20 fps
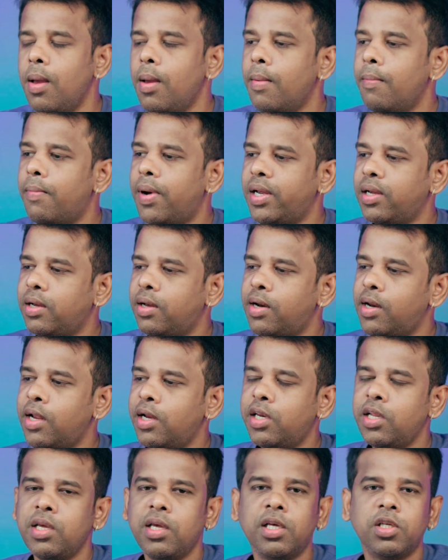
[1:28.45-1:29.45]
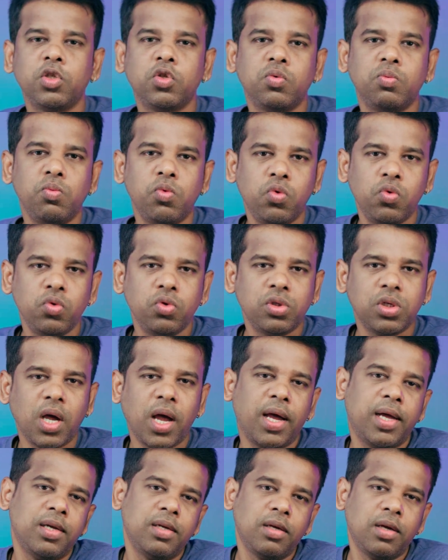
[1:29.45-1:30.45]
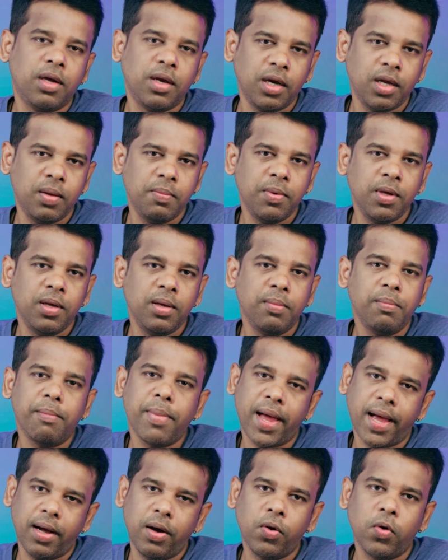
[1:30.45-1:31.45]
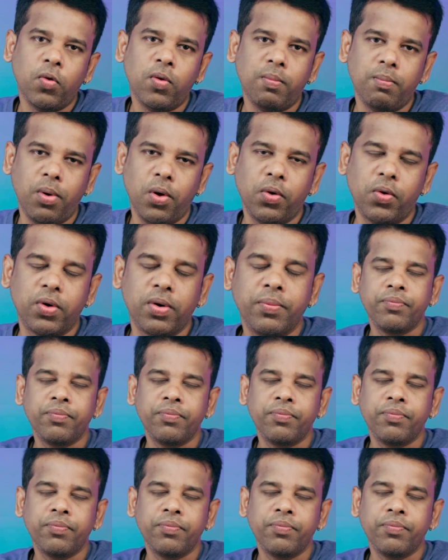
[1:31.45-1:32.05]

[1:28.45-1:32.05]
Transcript: by creating a smooth and creamy background blur.